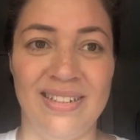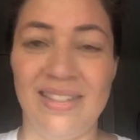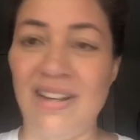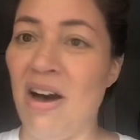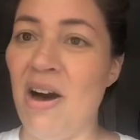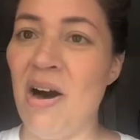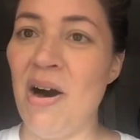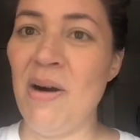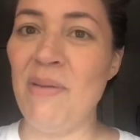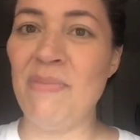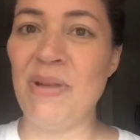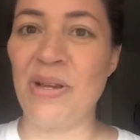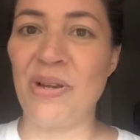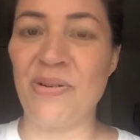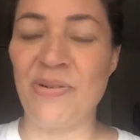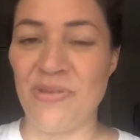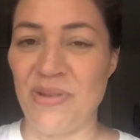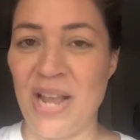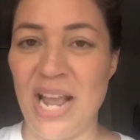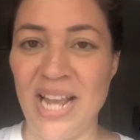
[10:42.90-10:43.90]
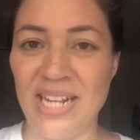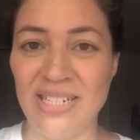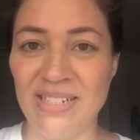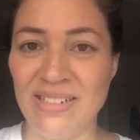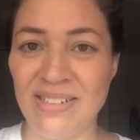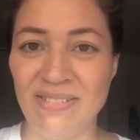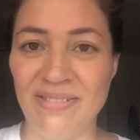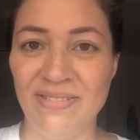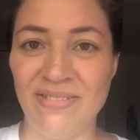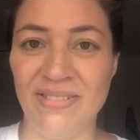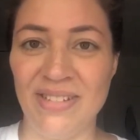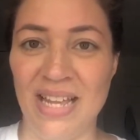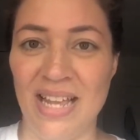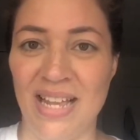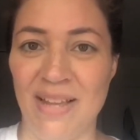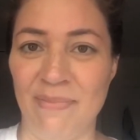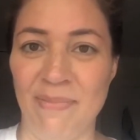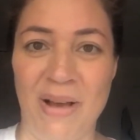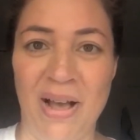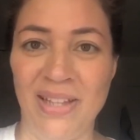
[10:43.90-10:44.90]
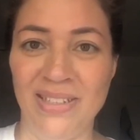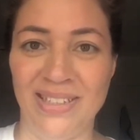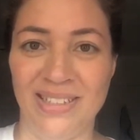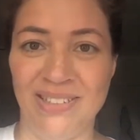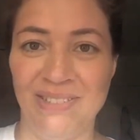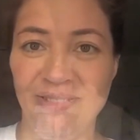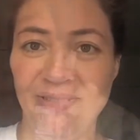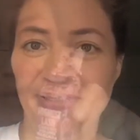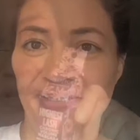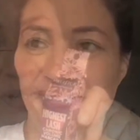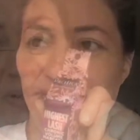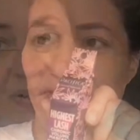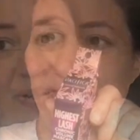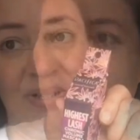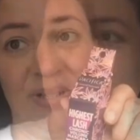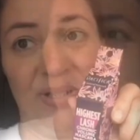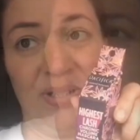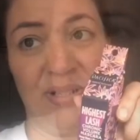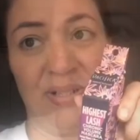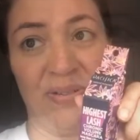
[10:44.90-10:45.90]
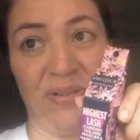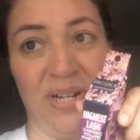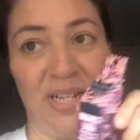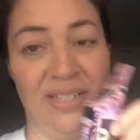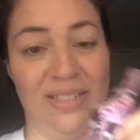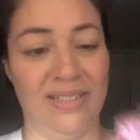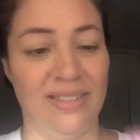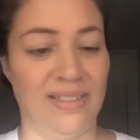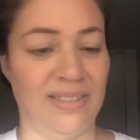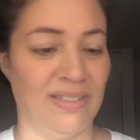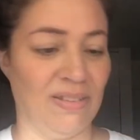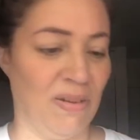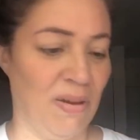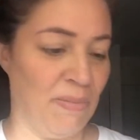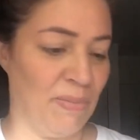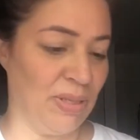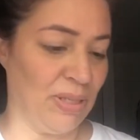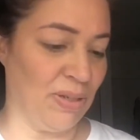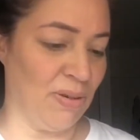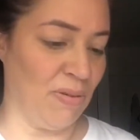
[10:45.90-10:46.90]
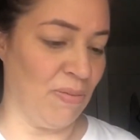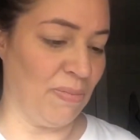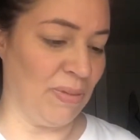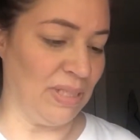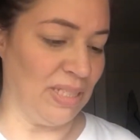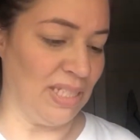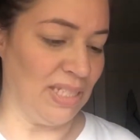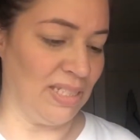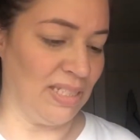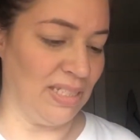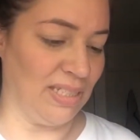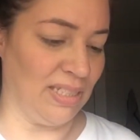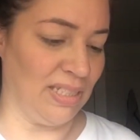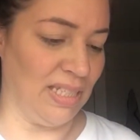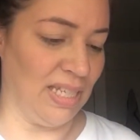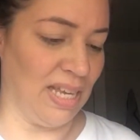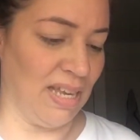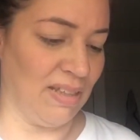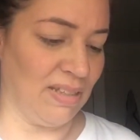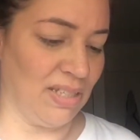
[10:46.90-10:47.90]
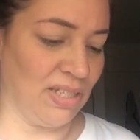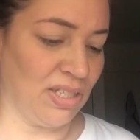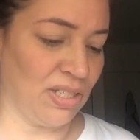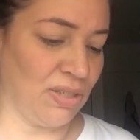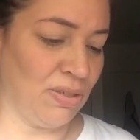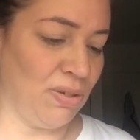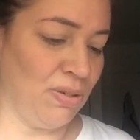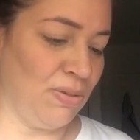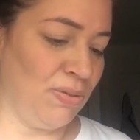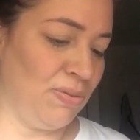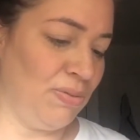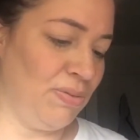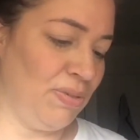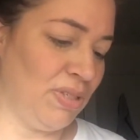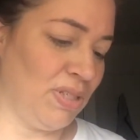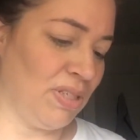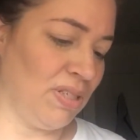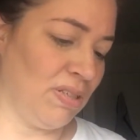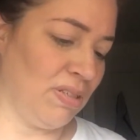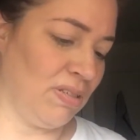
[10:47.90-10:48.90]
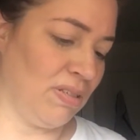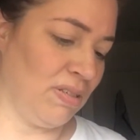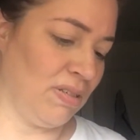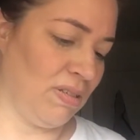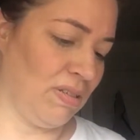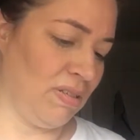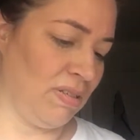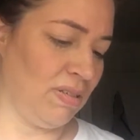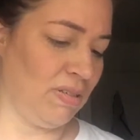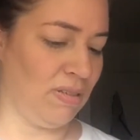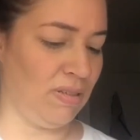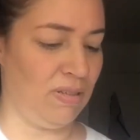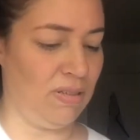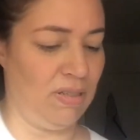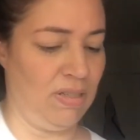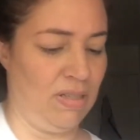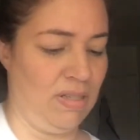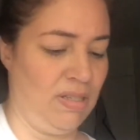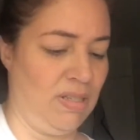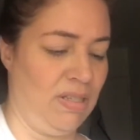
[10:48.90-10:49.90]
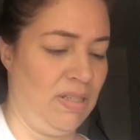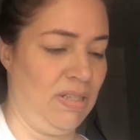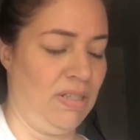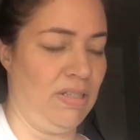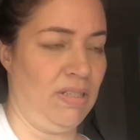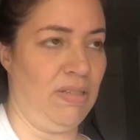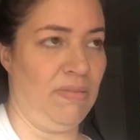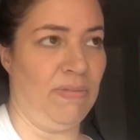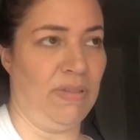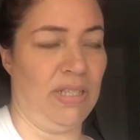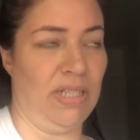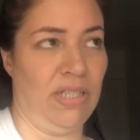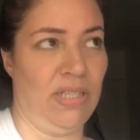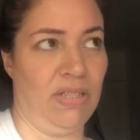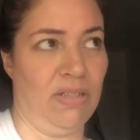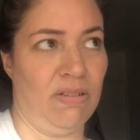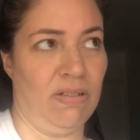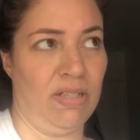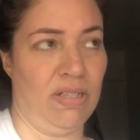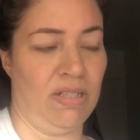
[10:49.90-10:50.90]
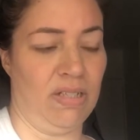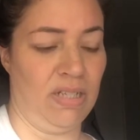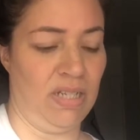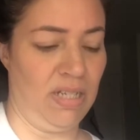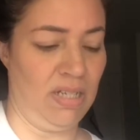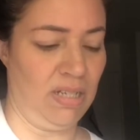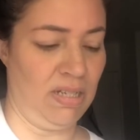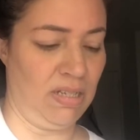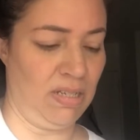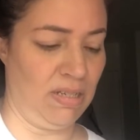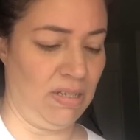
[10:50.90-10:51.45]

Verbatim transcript: calm and creative and positive i'm curious to try this i'm gonna open this and see how this goes see what this looks like